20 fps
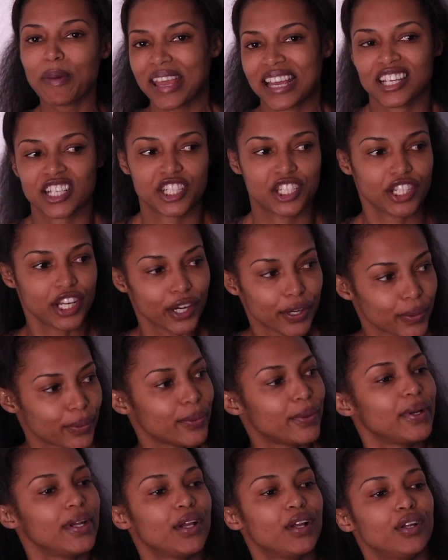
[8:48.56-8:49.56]
make a shirt.
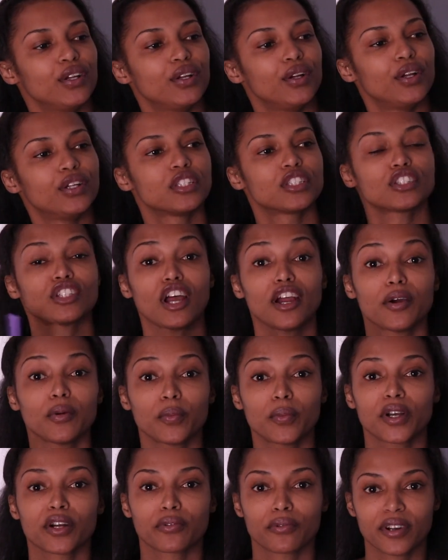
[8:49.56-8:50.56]

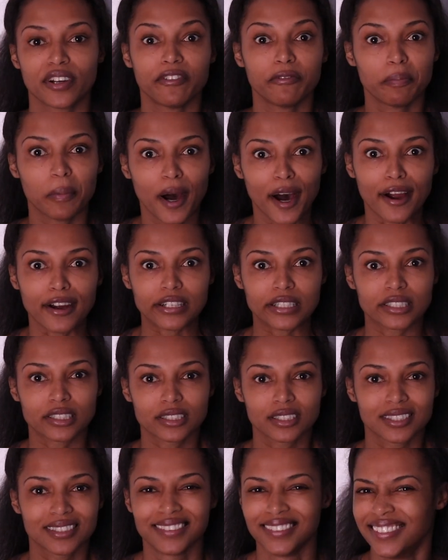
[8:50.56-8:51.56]
Start with a rough
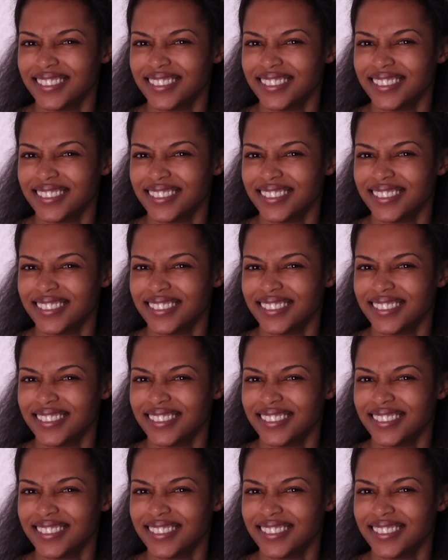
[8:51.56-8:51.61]
part.